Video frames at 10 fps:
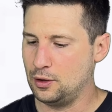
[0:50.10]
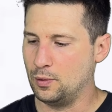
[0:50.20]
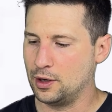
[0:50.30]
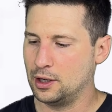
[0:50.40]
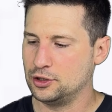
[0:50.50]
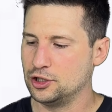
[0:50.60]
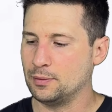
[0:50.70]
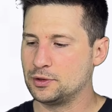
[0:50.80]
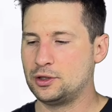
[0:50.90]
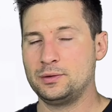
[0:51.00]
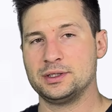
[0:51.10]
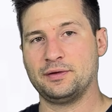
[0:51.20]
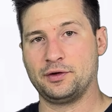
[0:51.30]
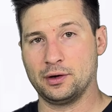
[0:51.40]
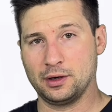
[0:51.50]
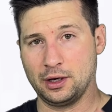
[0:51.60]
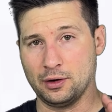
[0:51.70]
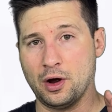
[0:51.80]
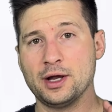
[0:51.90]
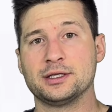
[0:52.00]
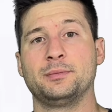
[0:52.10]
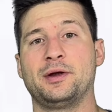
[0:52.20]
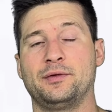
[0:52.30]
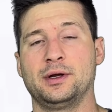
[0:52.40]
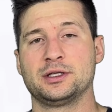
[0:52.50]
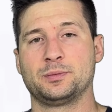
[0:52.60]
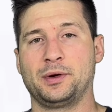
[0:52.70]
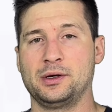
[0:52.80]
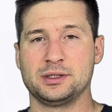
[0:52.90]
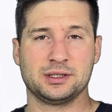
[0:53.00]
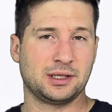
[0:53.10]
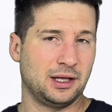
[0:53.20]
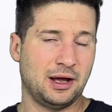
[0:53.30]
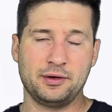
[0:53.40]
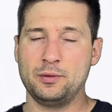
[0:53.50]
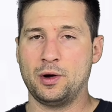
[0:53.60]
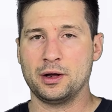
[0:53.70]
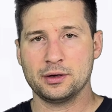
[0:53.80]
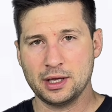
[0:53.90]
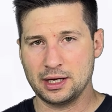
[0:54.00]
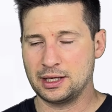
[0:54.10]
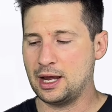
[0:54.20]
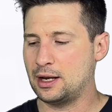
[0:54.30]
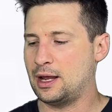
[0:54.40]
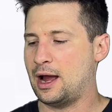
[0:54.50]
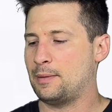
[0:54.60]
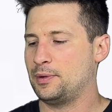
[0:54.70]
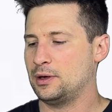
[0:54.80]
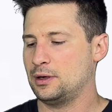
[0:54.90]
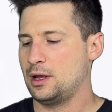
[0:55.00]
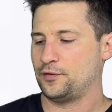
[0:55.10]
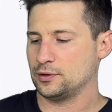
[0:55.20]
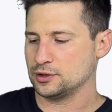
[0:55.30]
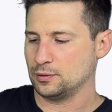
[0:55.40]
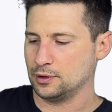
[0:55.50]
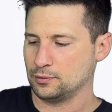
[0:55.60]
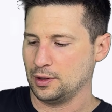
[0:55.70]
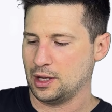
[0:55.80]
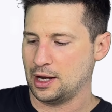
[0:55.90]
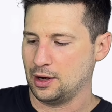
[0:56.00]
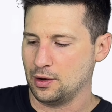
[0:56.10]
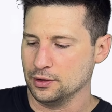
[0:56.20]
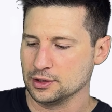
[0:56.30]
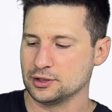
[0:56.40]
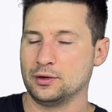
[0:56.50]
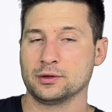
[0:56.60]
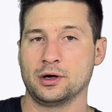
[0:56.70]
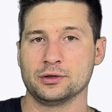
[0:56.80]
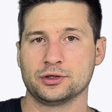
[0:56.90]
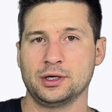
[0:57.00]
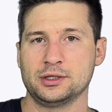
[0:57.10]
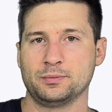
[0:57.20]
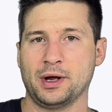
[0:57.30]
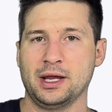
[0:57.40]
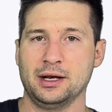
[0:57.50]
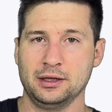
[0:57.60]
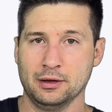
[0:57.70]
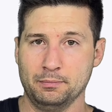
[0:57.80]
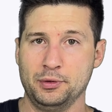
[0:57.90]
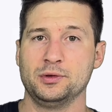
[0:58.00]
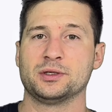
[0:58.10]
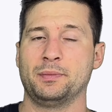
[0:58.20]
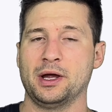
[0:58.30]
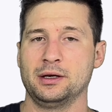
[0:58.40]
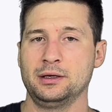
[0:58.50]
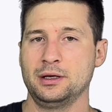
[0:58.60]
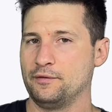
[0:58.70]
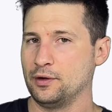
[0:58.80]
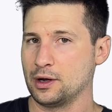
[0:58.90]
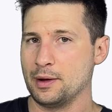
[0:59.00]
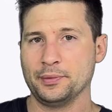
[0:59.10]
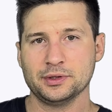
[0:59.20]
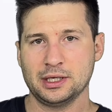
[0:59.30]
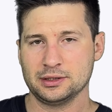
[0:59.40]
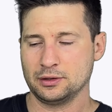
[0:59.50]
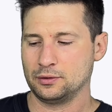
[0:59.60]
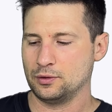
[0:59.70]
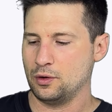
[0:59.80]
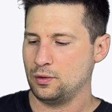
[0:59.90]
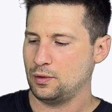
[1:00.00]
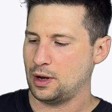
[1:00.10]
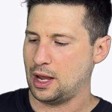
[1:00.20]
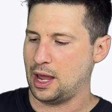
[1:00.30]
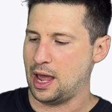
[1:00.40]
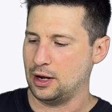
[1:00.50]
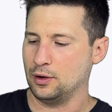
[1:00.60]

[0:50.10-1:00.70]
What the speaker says: you want to jump to is if your hot tub ever experiences cloudy water, that can happen. First, want to rely on the salt cartridge by hitting the boost button for a couple days in a row and